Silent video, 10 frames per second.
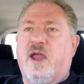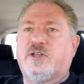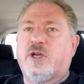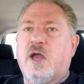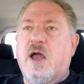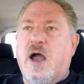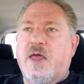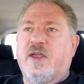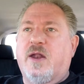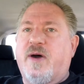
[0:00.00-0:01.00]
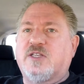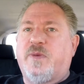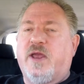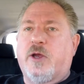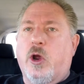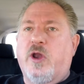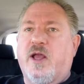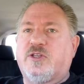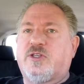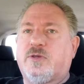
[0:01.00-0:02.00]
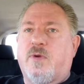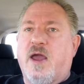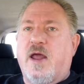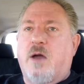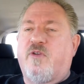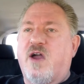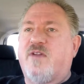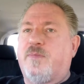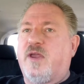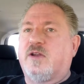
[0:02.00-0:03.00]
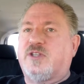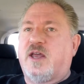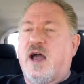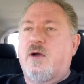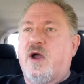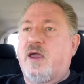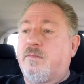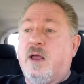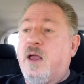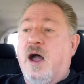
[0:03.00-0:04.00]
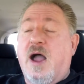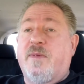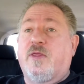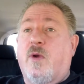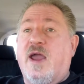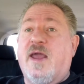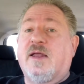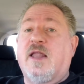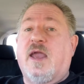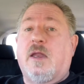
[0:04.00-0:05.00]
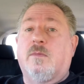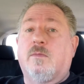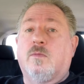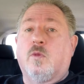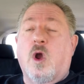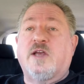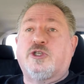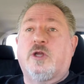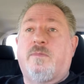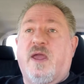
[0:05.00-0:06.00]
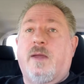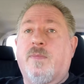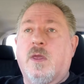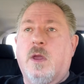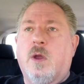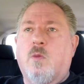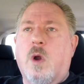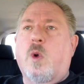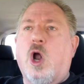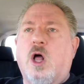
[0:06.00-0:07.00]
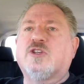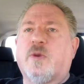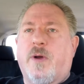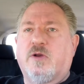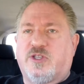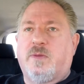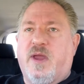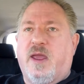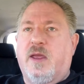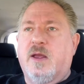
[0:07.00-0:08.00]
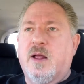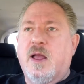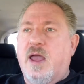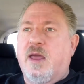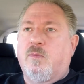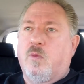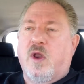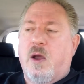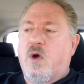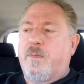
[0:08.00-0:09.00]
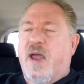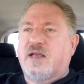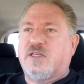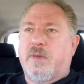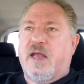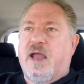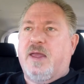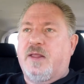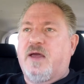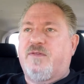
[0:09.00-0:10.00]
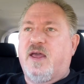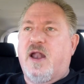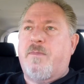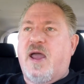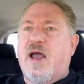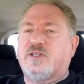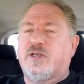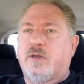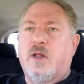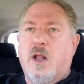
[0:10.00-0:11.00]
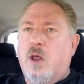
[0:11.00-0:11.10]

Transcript: rage. I think it about as being courteous. Right now, I'm driving up the interstate highway and I'm in the right hand lane where I should be, where we're all supposed to be. And when I want to pass somebody, I get in the left lane and I pass, and